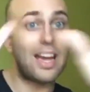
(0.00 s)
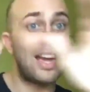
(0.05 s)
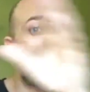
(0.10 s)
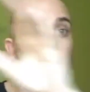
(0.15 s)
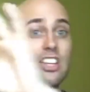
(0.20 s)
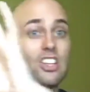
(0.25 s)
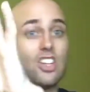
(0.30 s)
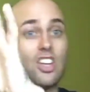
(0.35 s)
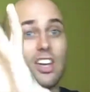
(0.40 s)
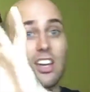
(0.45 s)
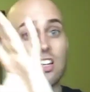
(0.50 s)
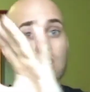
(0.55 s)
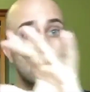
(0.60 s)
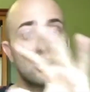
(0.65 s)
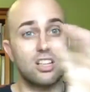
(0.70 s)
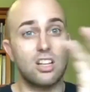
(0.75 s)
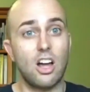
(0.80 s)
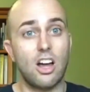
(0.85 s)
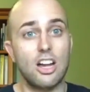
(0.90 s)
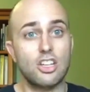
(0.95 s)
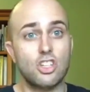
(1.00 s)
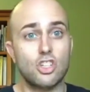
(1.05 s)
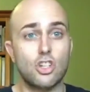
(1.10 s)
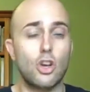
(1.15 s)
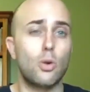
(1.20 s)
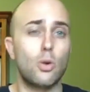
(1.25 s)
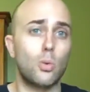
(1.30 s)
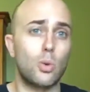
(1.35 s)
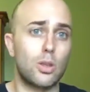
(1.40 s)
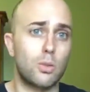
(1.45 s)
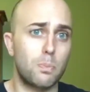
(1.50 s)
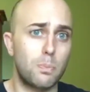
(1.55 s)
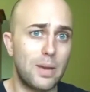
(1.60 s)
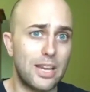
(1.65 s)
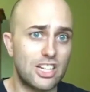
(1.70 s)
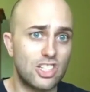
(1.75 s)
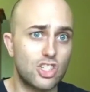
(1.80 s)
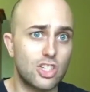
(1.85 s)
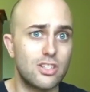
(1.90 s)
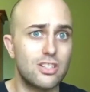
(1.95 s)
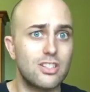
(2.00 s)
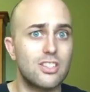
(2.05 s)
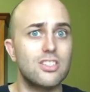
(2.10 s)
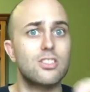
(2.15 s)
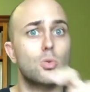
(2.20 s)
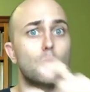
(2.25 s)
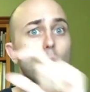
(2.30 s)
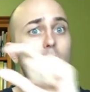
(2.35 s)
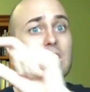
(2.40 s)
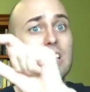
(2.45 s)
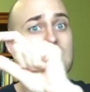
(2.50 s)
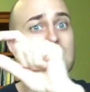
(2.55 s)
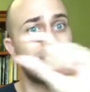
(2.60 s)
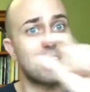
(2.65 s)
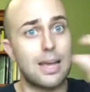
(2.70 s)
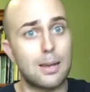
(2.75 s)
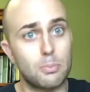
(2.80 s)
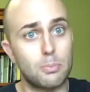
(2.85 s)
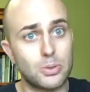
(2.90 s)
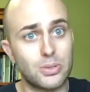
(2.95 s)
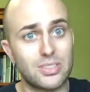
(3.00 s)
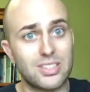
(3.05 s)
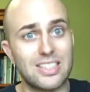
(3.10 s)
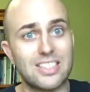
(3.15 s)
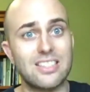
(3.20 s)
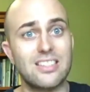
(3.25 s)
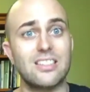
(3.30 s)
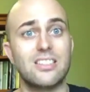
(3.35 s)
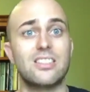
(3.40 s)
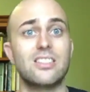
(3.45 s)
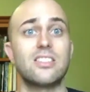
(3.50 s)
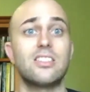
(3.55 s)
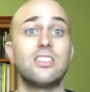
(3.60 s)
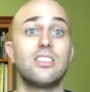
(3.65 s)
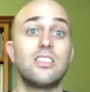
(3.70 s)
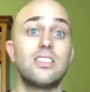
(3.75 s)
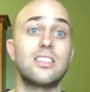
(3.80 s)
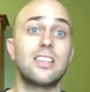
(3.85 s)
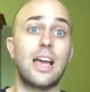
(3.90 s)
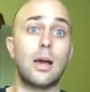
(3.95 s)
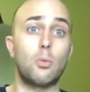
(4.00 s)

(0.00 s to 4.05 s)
And then you get a slideshow with pictures, with example sentences,